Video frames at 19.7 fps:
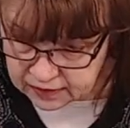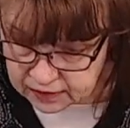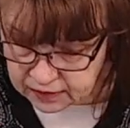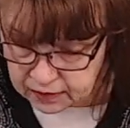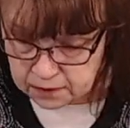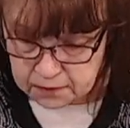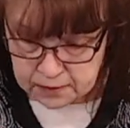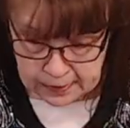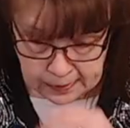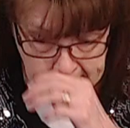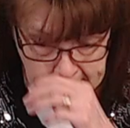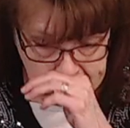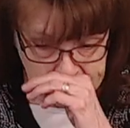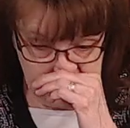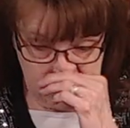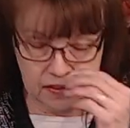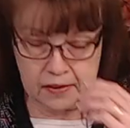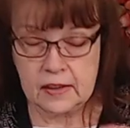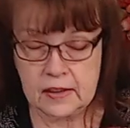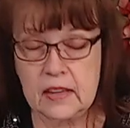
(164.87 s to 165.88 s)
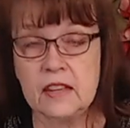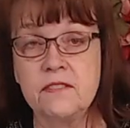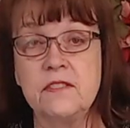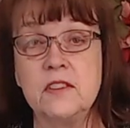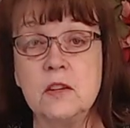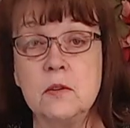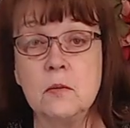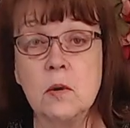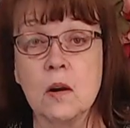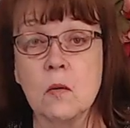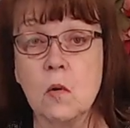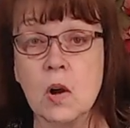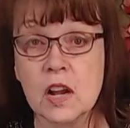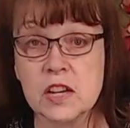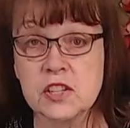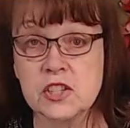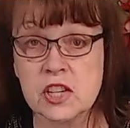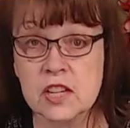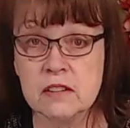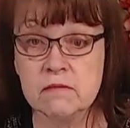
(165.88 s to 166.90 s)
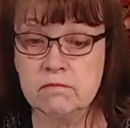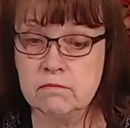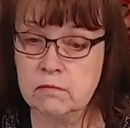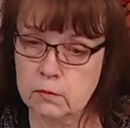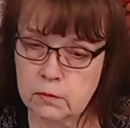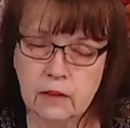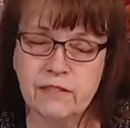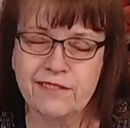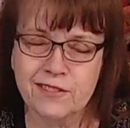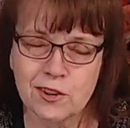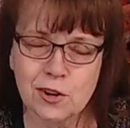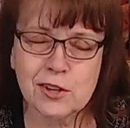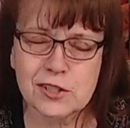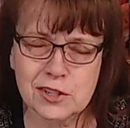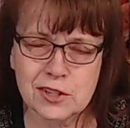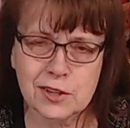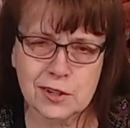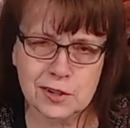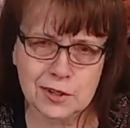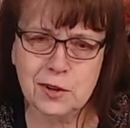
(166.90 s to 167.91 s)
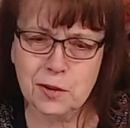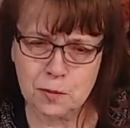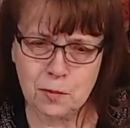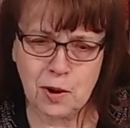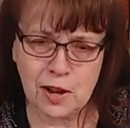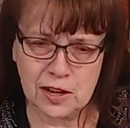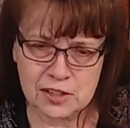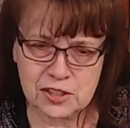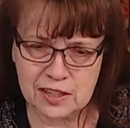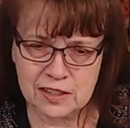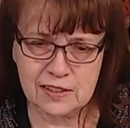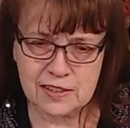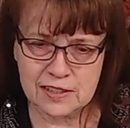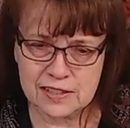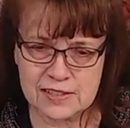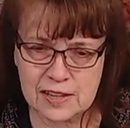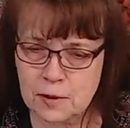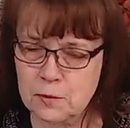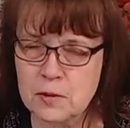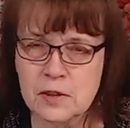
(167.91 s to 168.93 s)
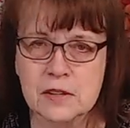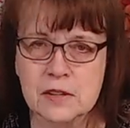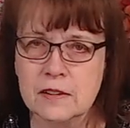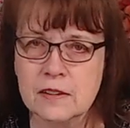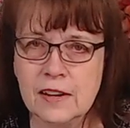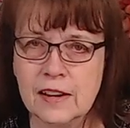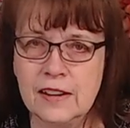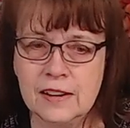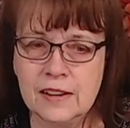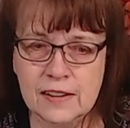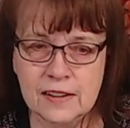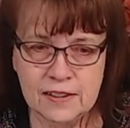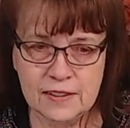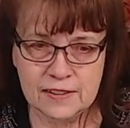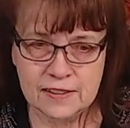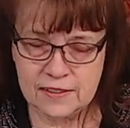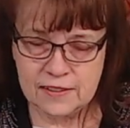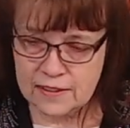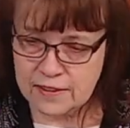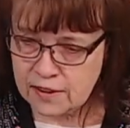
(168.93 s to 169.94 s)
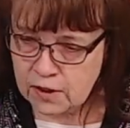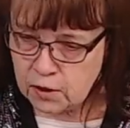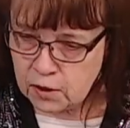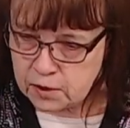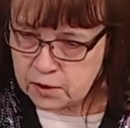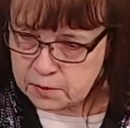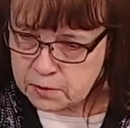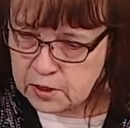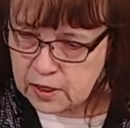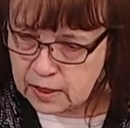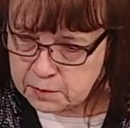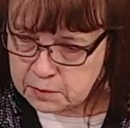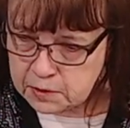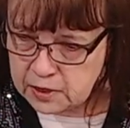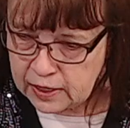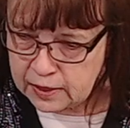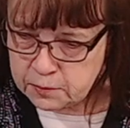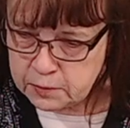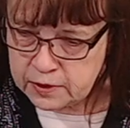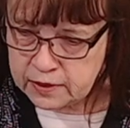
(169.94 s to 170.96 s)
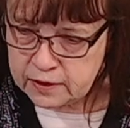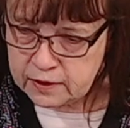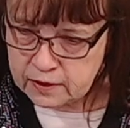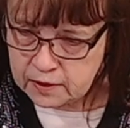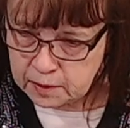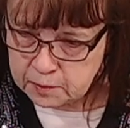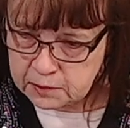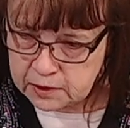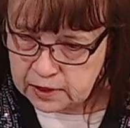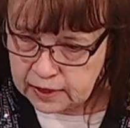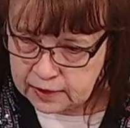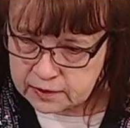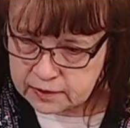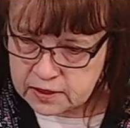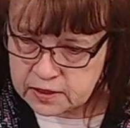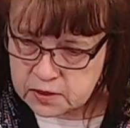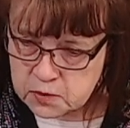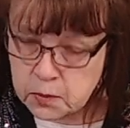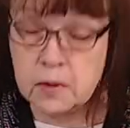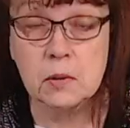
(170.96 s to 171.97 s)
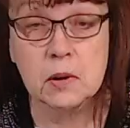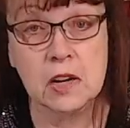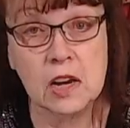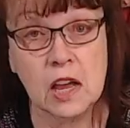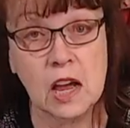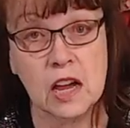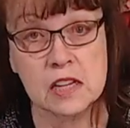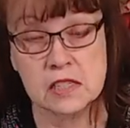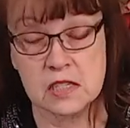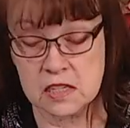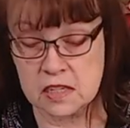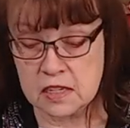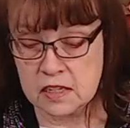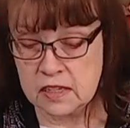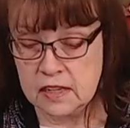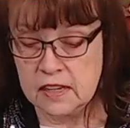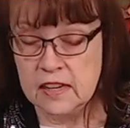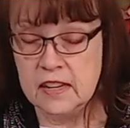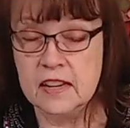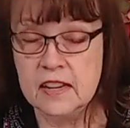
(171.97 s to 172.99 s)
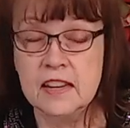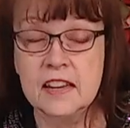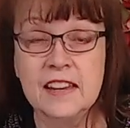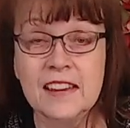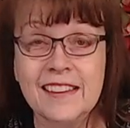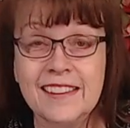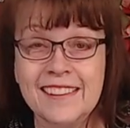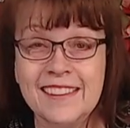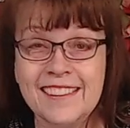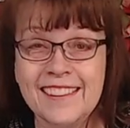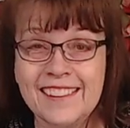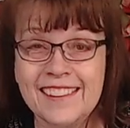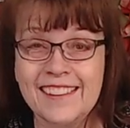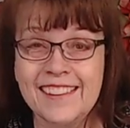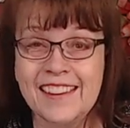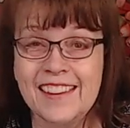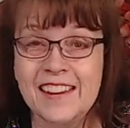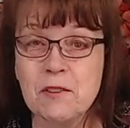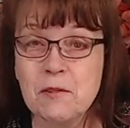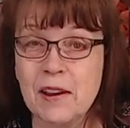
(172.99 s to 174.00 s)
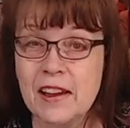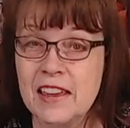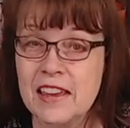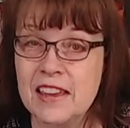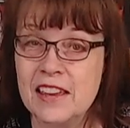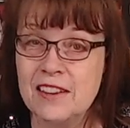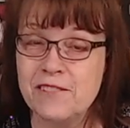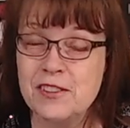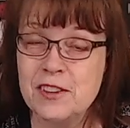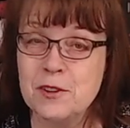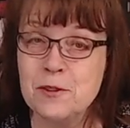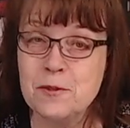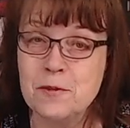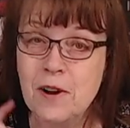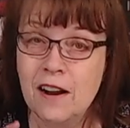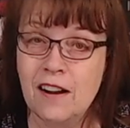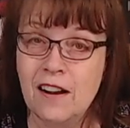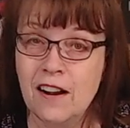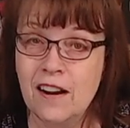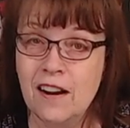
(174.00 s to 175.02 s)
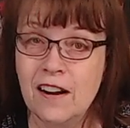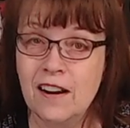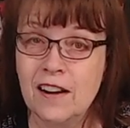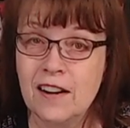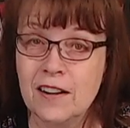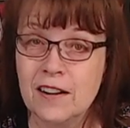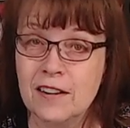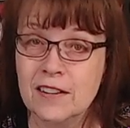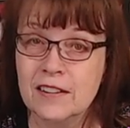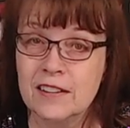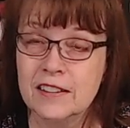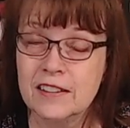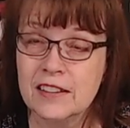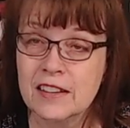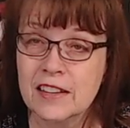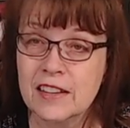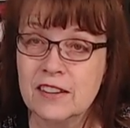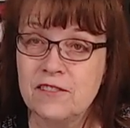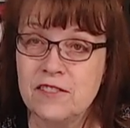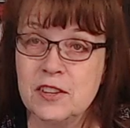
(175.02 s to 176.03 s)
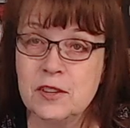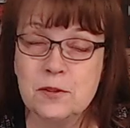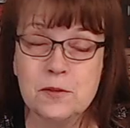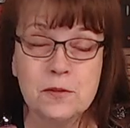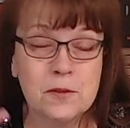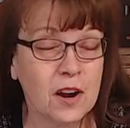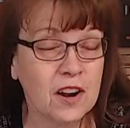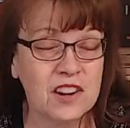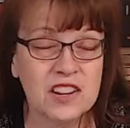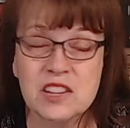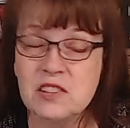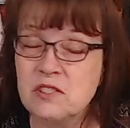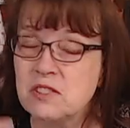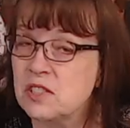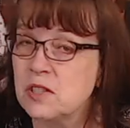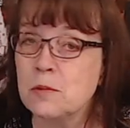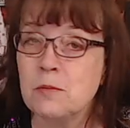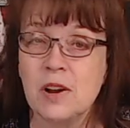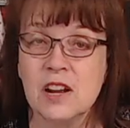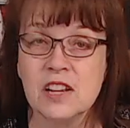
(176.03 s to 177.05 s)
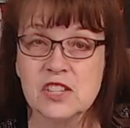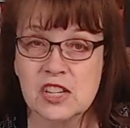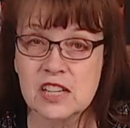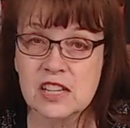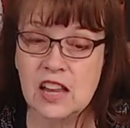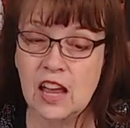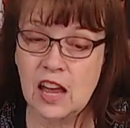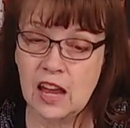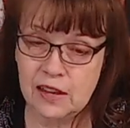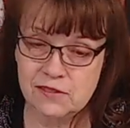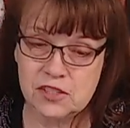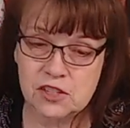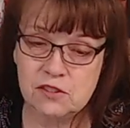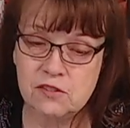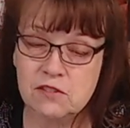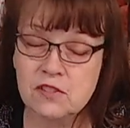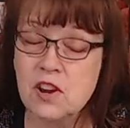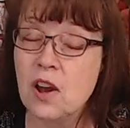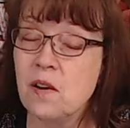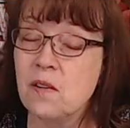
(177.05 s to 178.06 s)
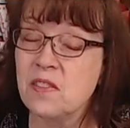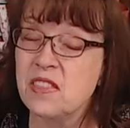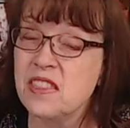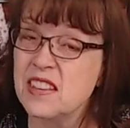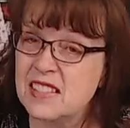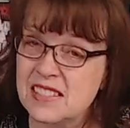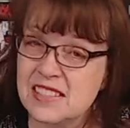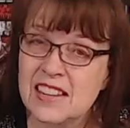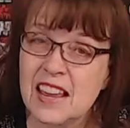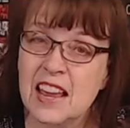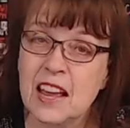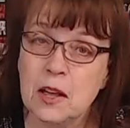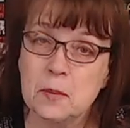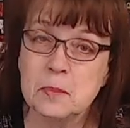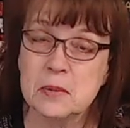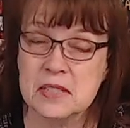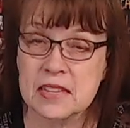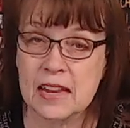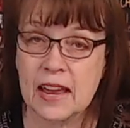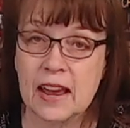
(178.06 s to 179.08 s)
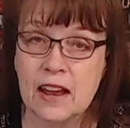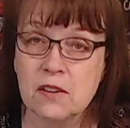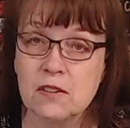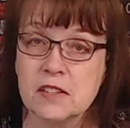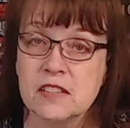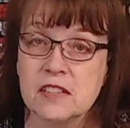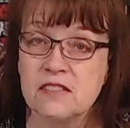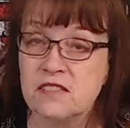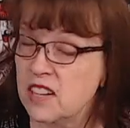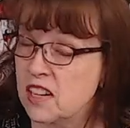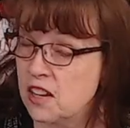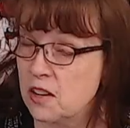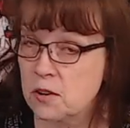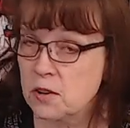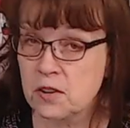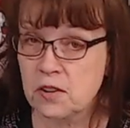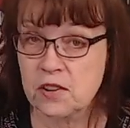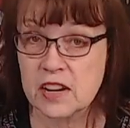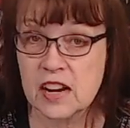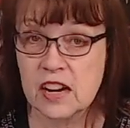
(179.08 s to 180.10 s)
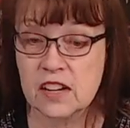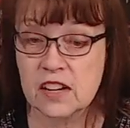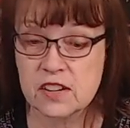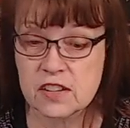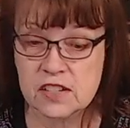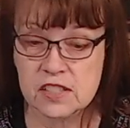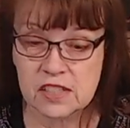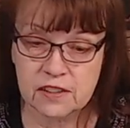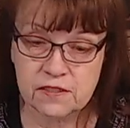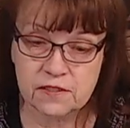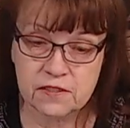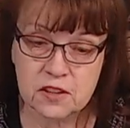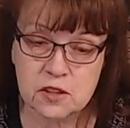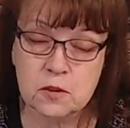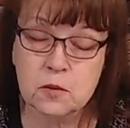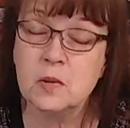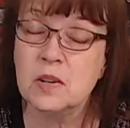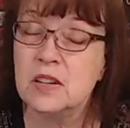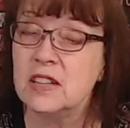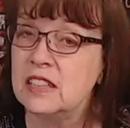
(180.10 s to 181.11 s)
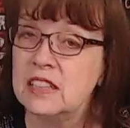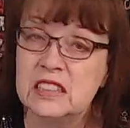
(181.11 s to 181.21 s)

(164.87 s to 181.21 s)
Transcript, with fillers: okay. If you are watching, of course you're watching because I wouldn't. Well, I'm glad we. I'm glad because we were lost anyway, if you are if you are used to watching lives, you know this helps out video creators. If you will